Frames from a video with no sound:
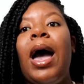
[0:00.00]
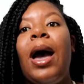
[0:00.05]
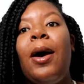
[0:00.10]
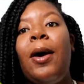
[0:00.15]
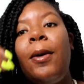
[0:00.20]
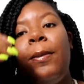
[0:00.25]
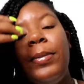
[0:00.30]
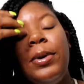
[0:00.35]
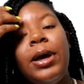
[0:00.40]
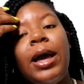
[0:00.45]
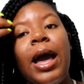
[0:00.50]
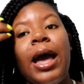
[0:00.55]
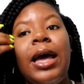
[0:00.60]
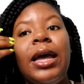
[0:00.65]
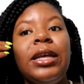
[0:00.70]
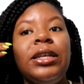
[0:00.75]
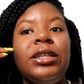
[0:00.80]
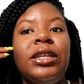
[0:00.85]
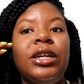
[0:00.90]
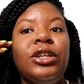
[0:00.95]
I hope you
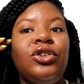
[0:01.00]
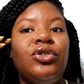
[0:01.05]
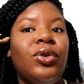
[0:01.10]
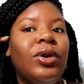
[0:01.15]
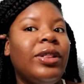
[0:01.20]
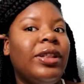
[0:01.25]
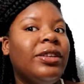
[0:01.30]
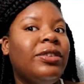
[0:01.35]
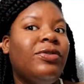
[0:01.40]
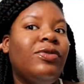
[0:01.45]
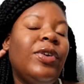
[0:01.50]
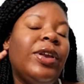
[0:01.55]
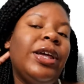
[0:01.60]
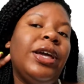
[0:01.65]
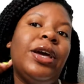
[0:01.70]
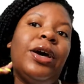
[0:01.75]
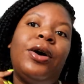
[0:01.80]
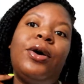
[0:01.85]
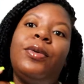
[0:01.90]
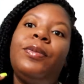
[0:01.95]
guys enjoyed this
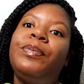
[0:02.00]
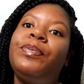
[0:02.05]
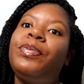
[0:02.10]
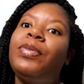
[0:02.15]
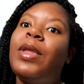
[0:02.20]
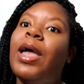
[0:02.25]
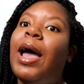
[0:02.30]
video.